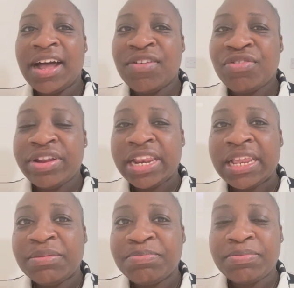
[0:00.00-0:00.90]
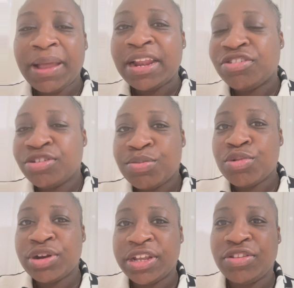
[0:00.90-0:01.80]
I've already had a good
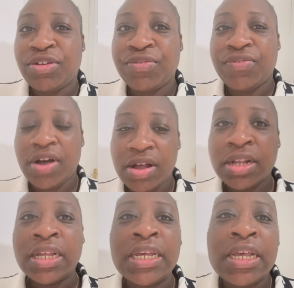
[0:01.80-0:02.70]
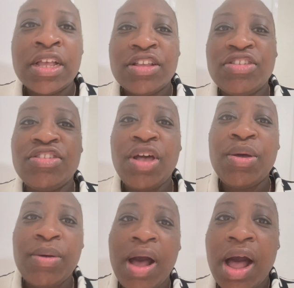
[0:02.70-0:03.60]
morning so far.
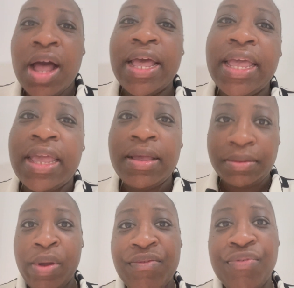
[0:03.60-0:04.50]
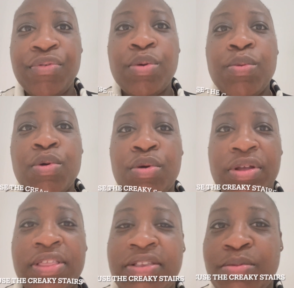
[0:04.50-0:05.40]
So I went for a
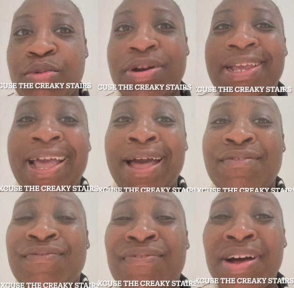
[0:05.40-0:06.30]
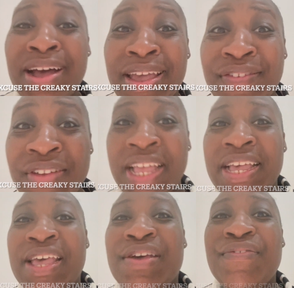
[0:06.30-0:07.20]
walk this morning at
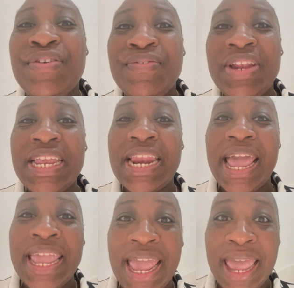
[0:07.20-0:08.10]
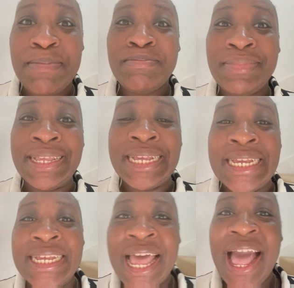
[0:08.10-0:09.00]
5.15
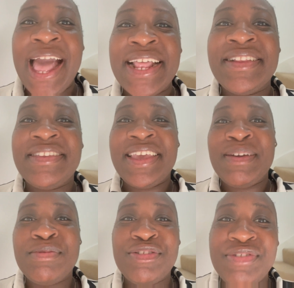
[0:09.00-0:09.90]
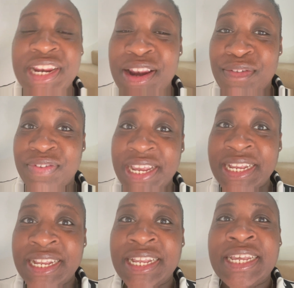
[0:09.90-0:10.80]
a.m. and it was really lovely.